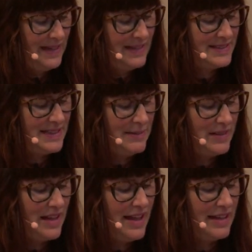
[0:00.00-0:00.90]
It
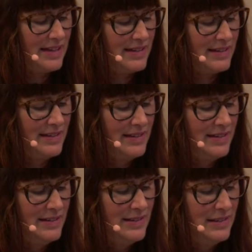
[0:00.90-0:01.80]
seemed like
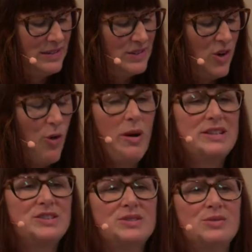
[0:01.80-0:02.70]
so
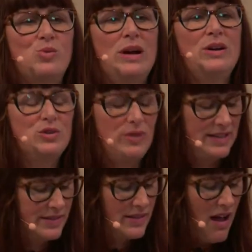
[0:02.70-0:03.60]
much
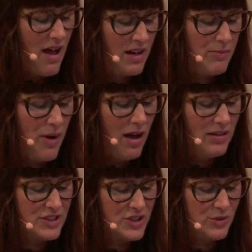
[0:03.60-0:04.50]
well-dressed God
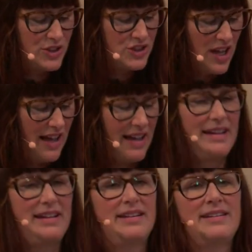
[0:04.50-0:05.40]
polished to a
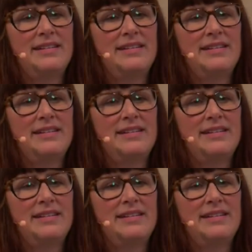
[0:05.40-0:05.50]
shine.